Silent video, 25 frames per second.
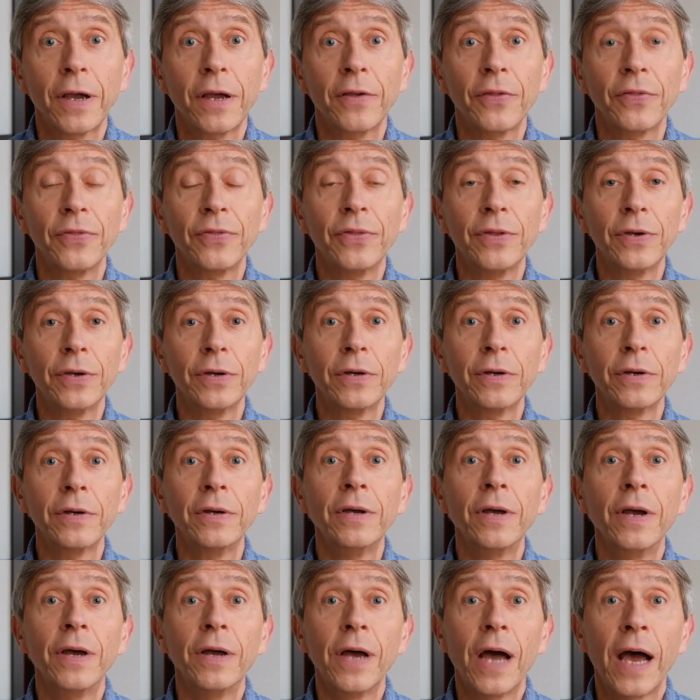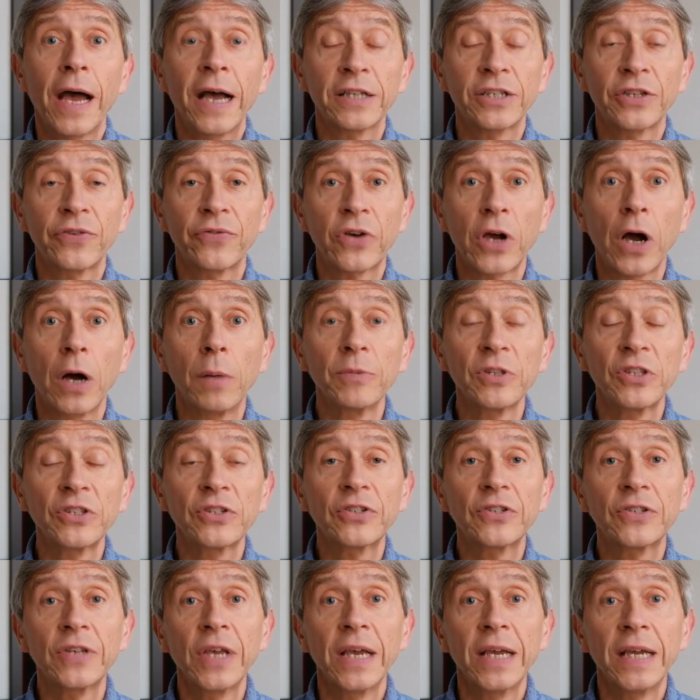The House of
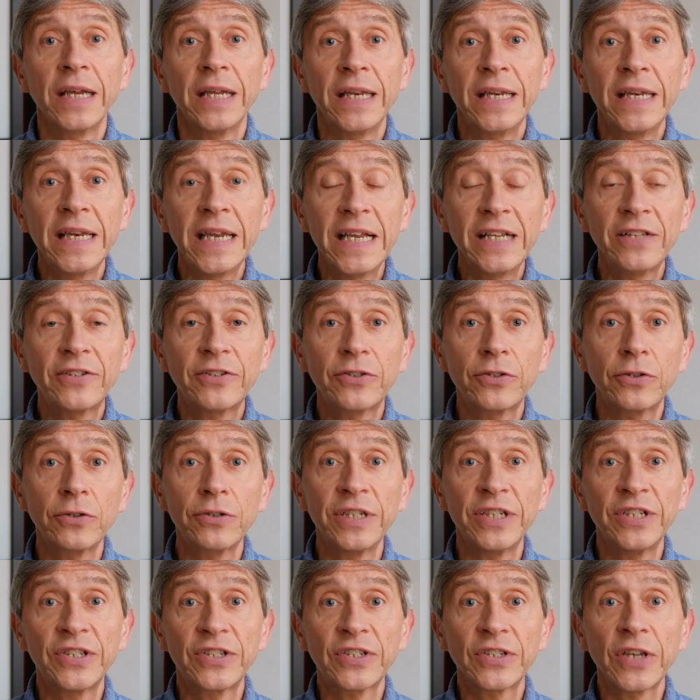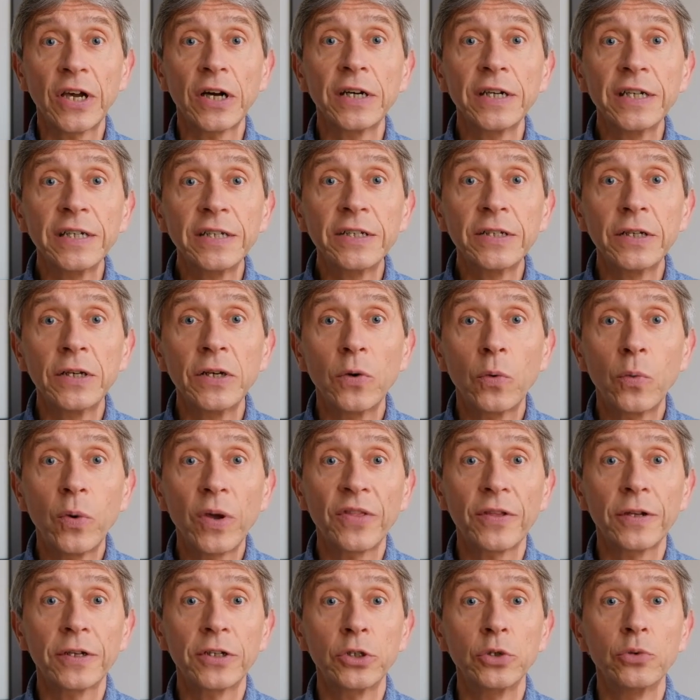Commons needs to decide
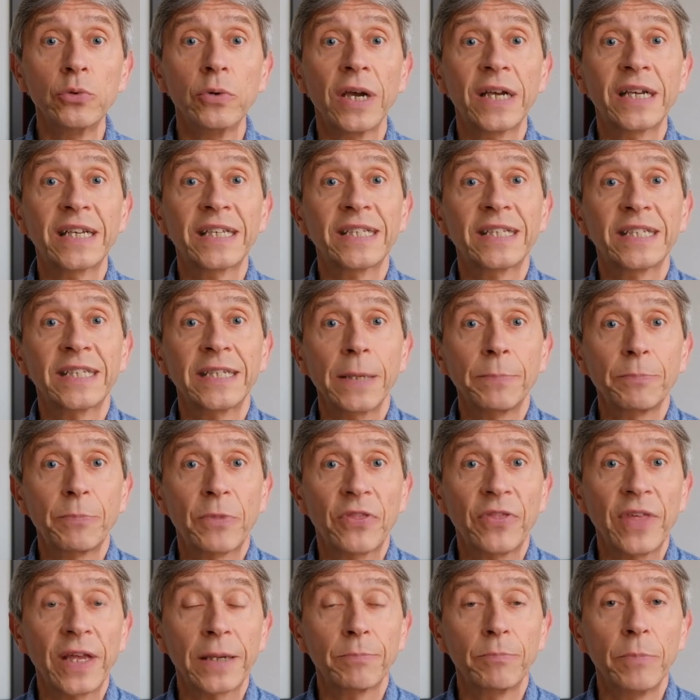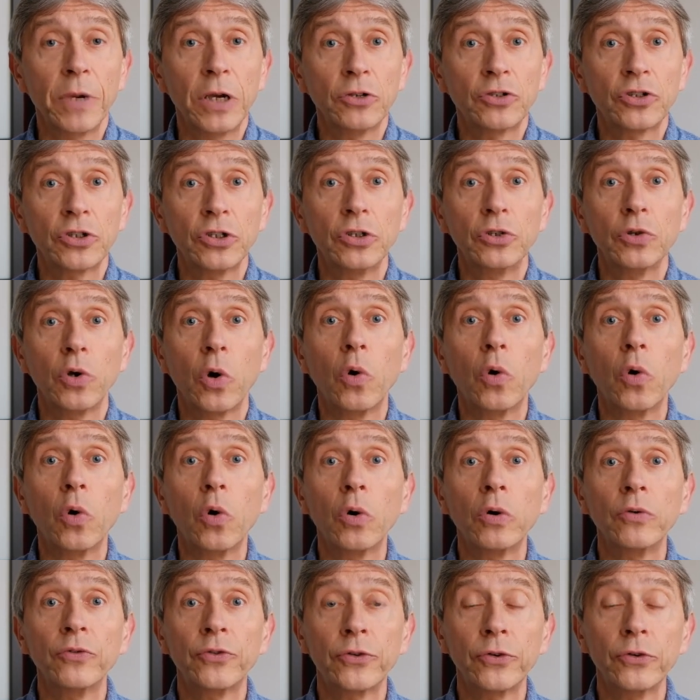whether to accept that motion
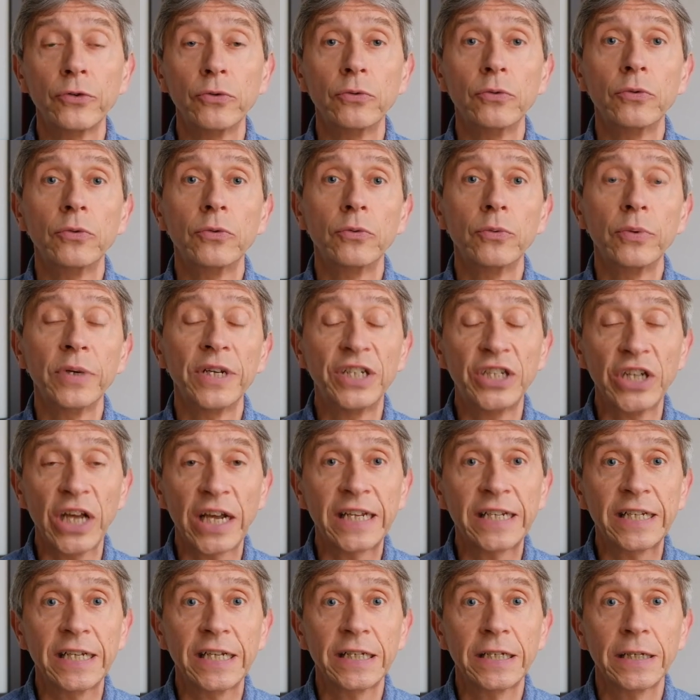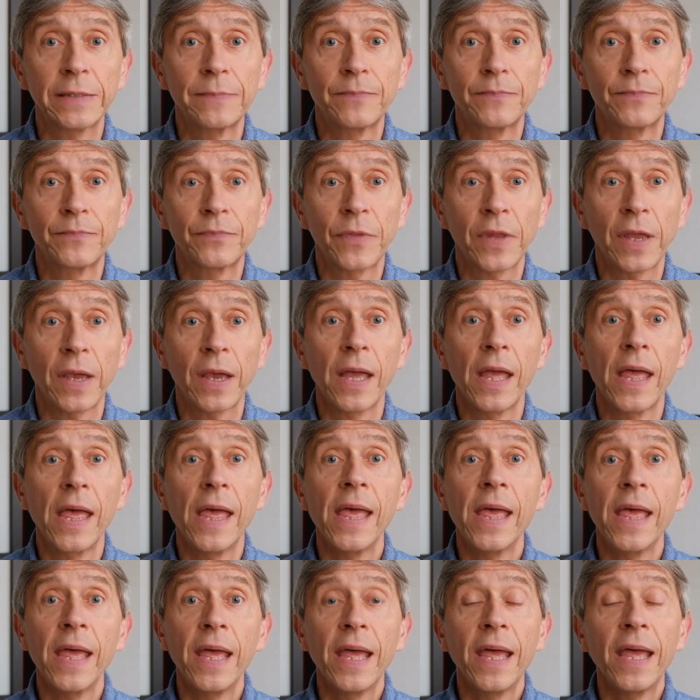or to reject it.
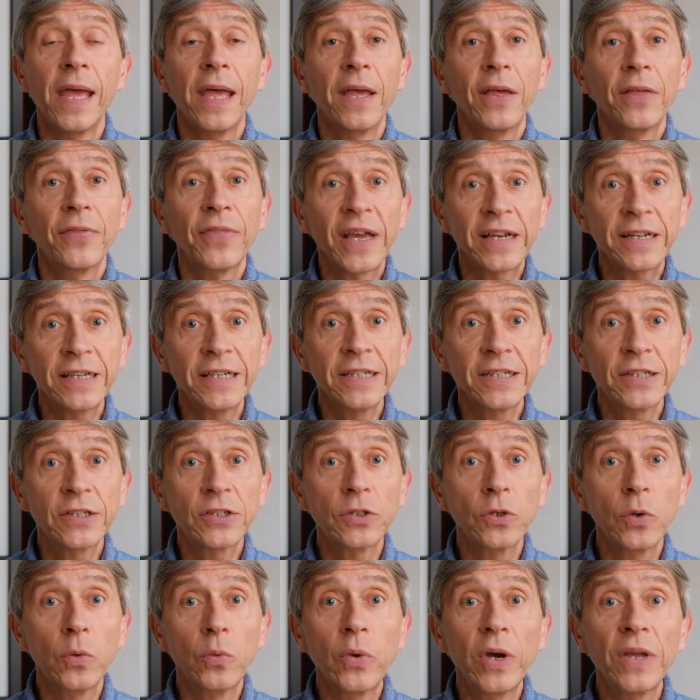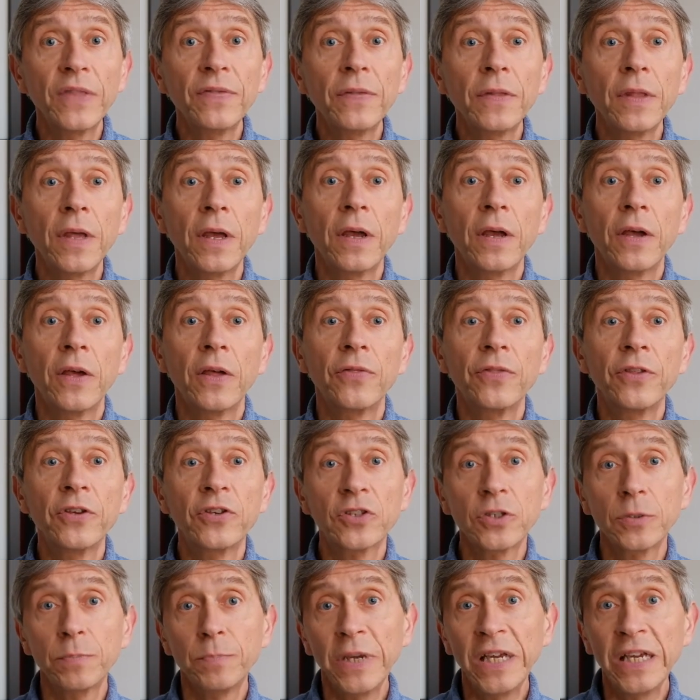That is when the
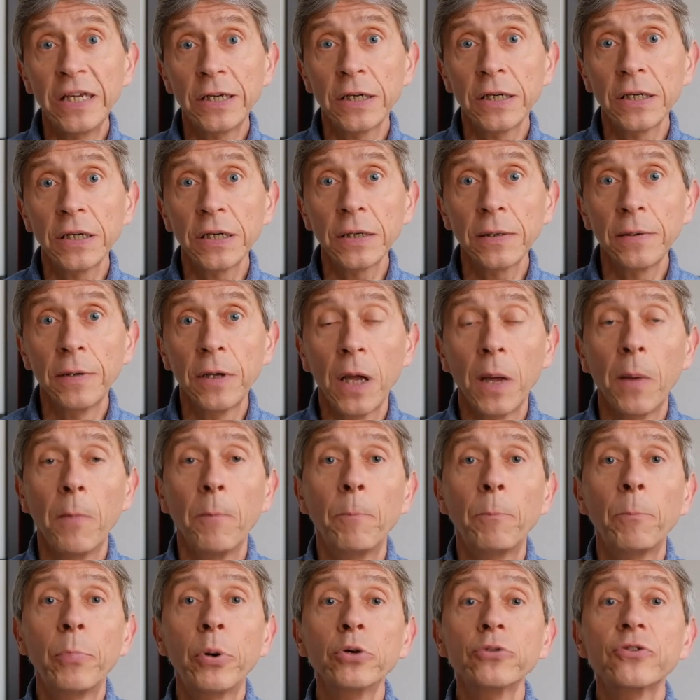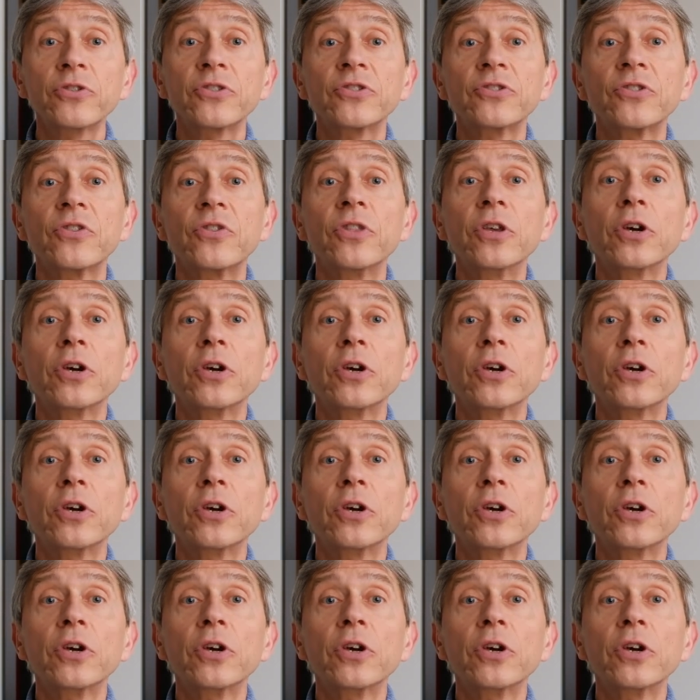Speaker puts the